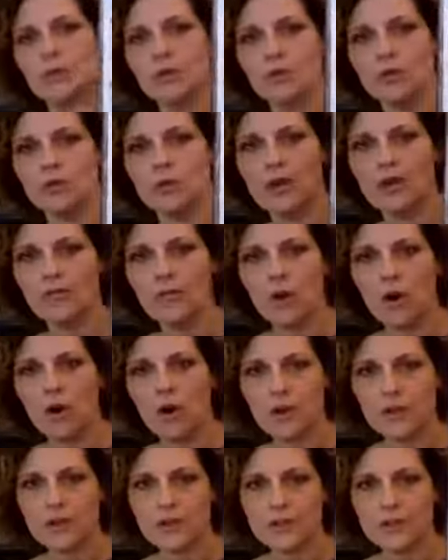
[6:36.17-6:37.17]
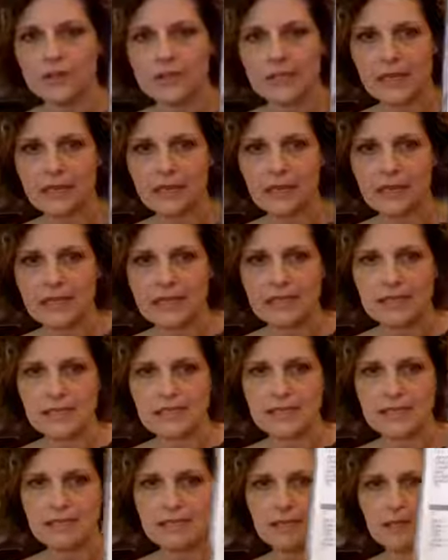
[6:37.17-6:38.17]
You have all your assignments
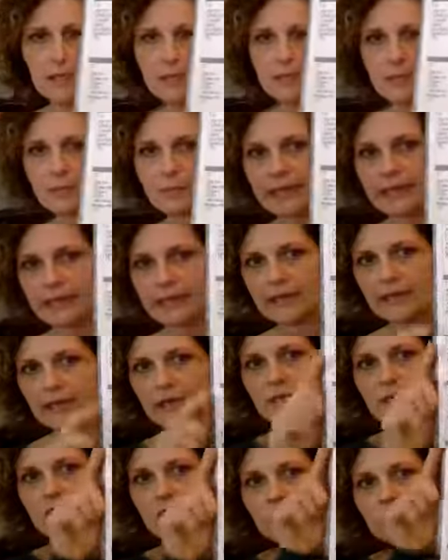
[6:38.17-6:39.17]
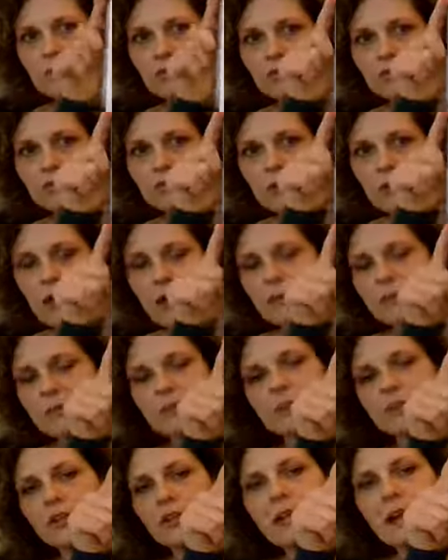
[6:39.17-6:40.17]
listed in your planner. So,
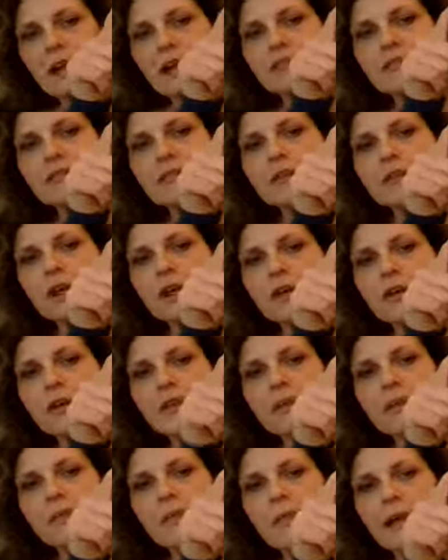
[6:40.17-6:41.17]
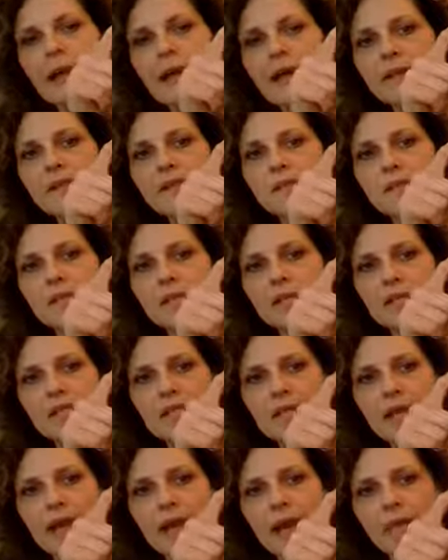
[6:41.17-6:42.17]
your classes, math, Spanish,
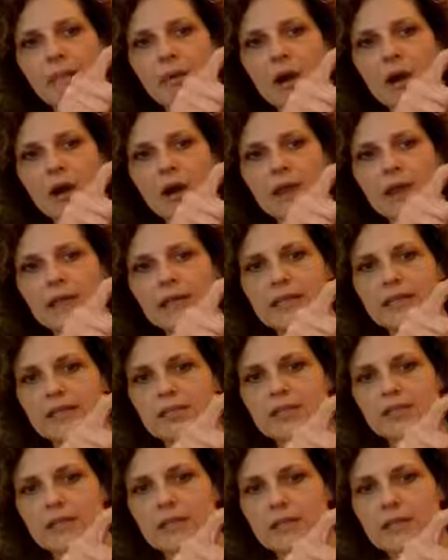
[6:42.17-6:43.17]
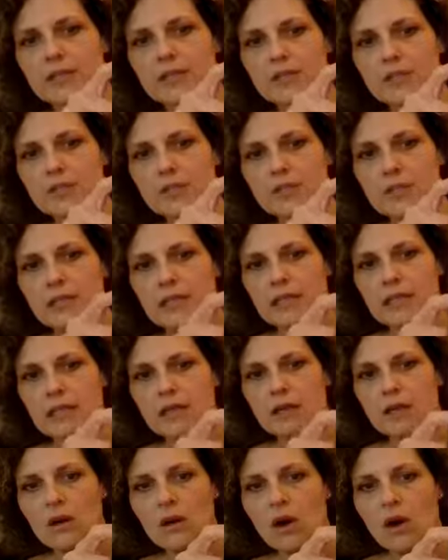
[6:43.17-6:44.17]
chem, art, history, English,
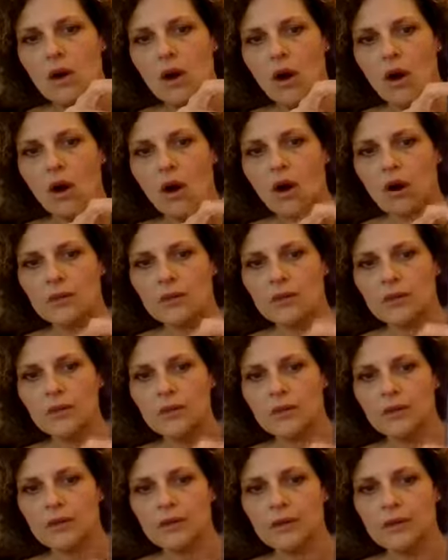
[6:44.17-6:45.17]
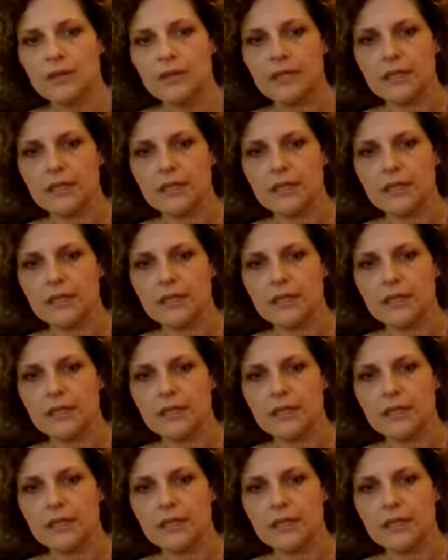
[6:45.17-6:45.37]
PE, all in order.